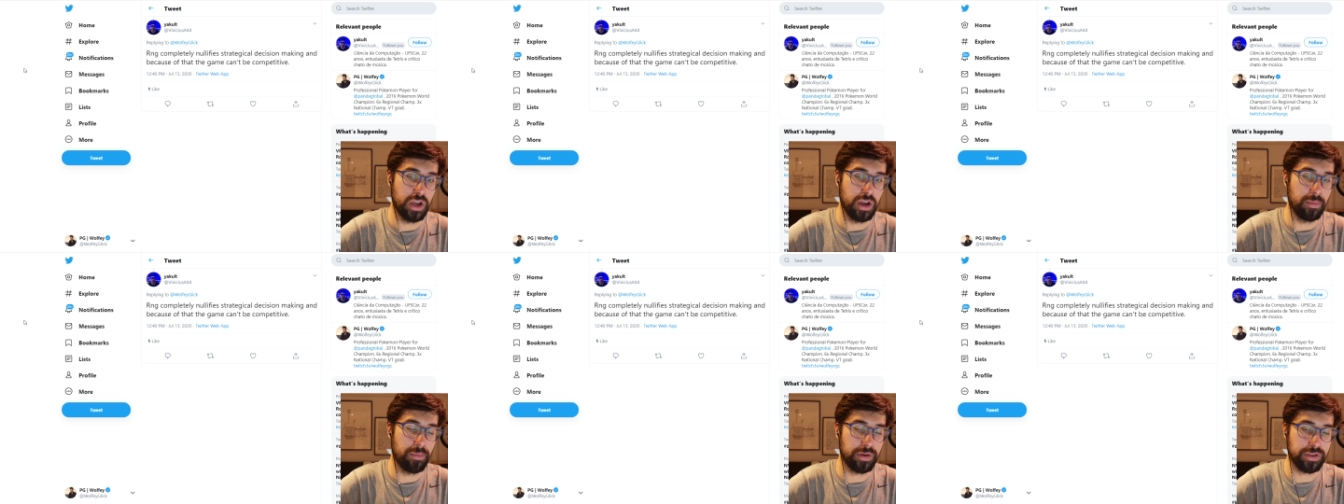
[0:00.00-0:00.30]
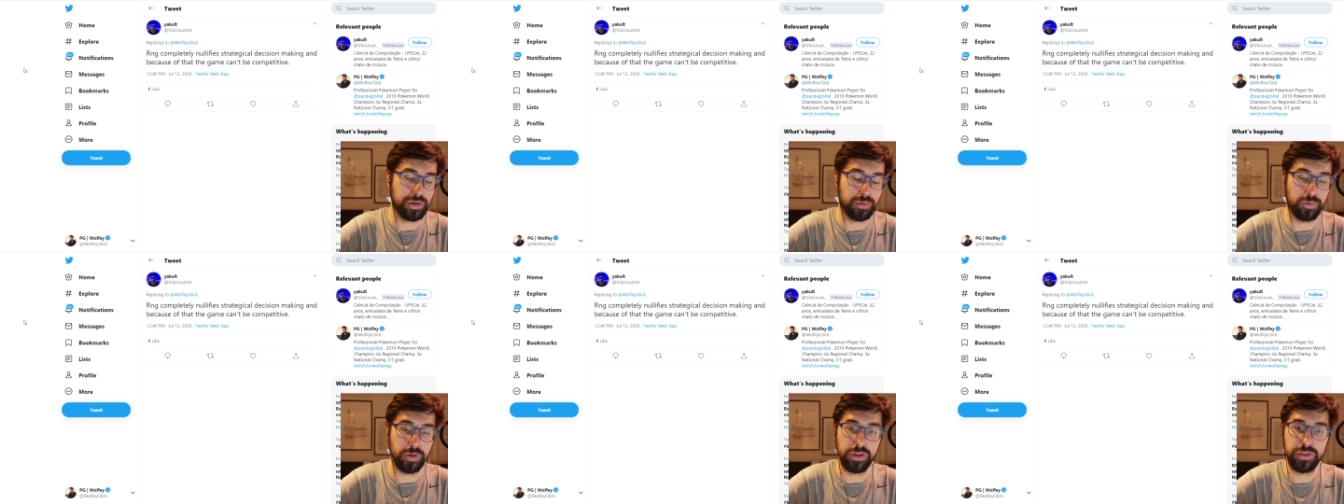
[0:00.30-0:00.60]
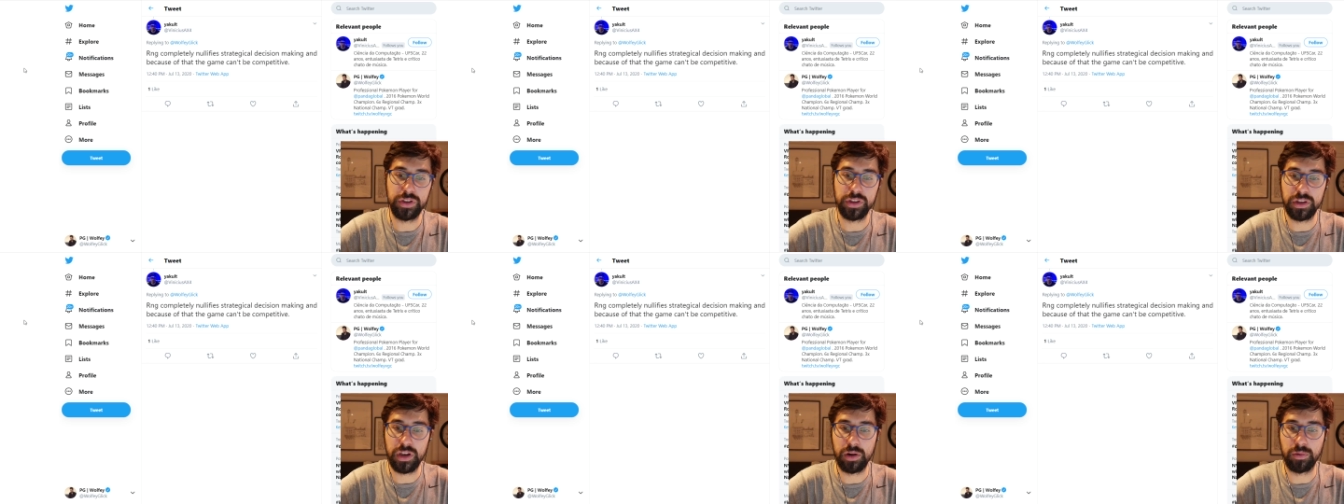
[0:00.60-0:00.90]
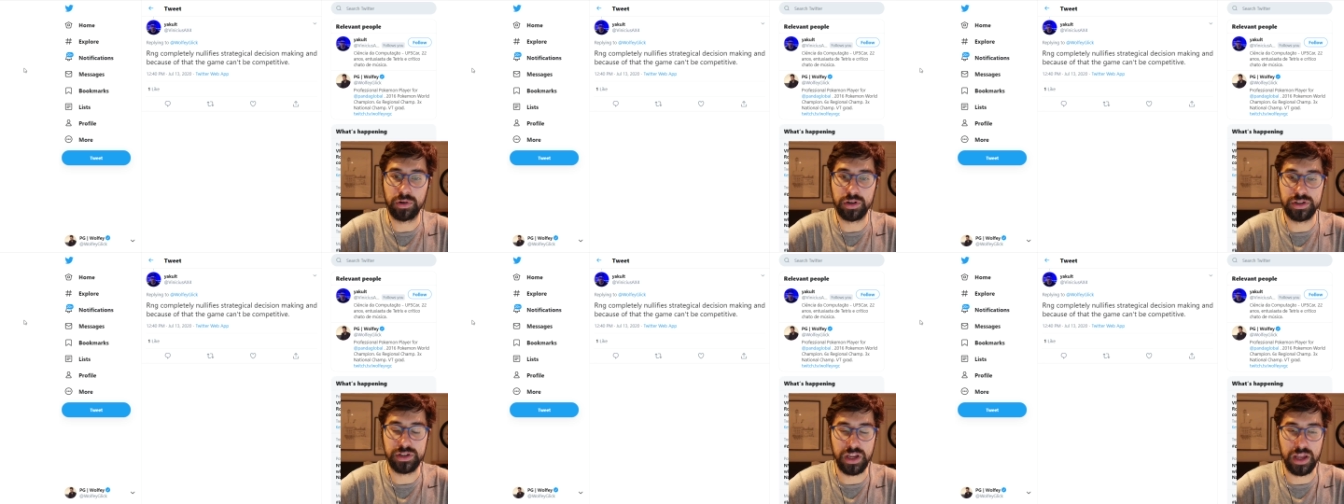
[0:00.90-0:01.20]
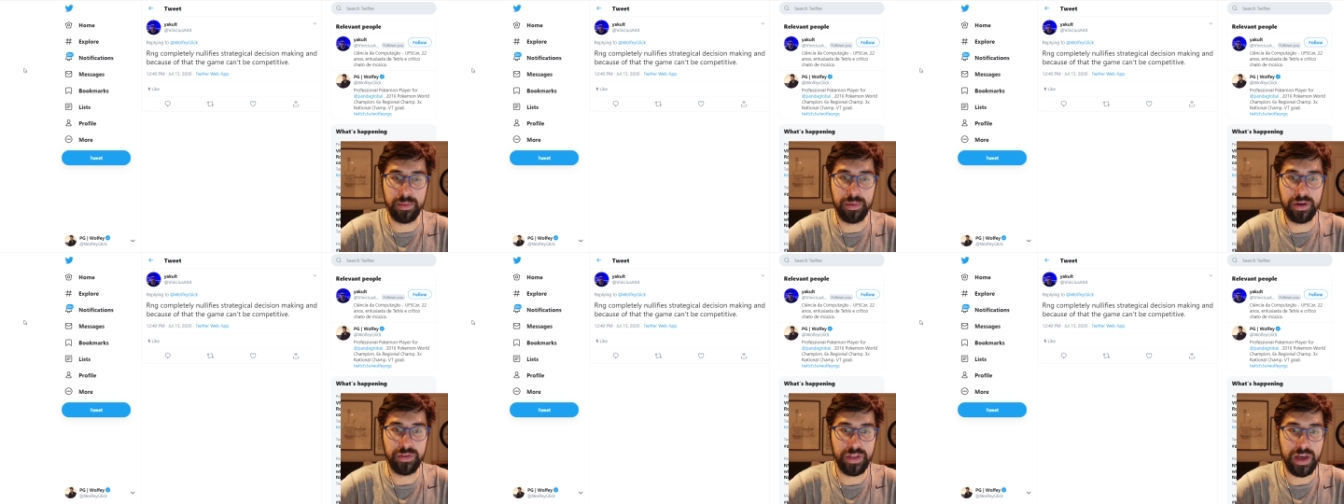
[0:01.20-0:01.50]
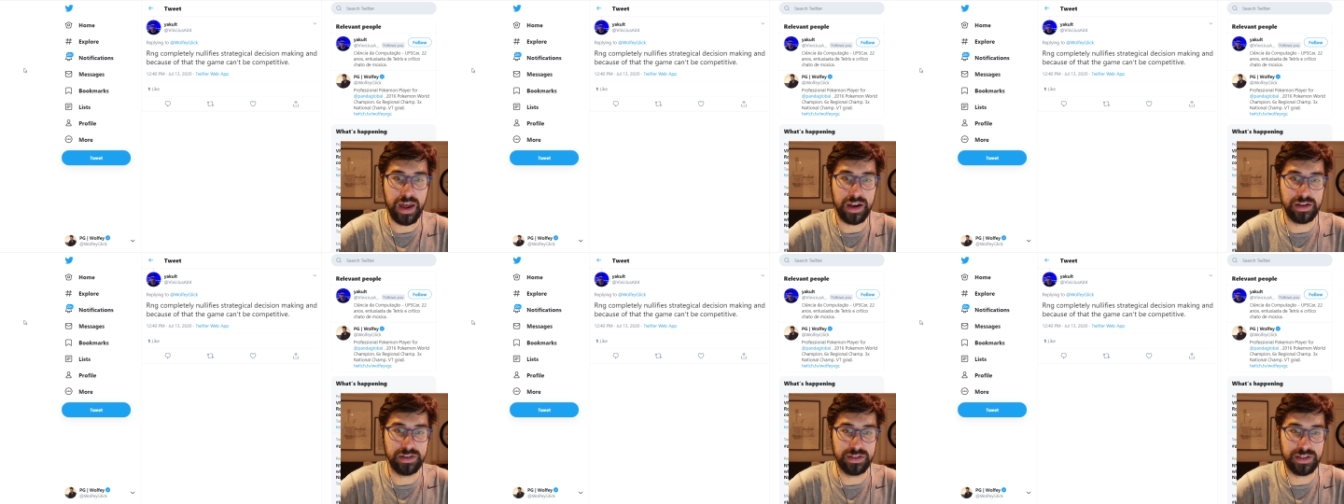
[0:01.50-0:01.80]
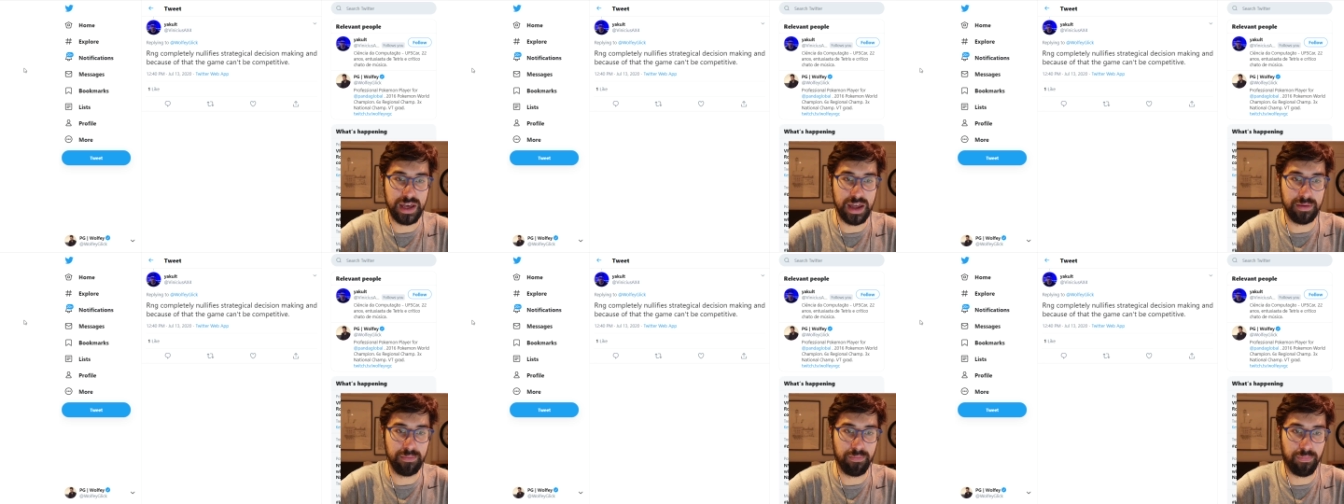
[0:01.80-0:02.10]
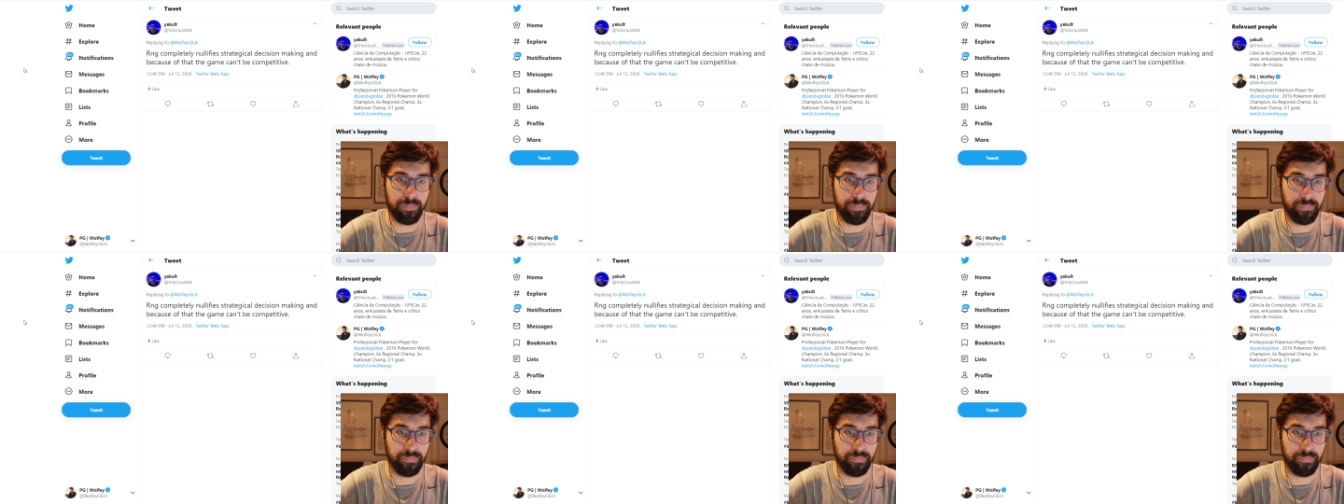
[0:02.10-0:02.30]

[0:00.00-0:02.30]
But the real thing that I want to say about that is that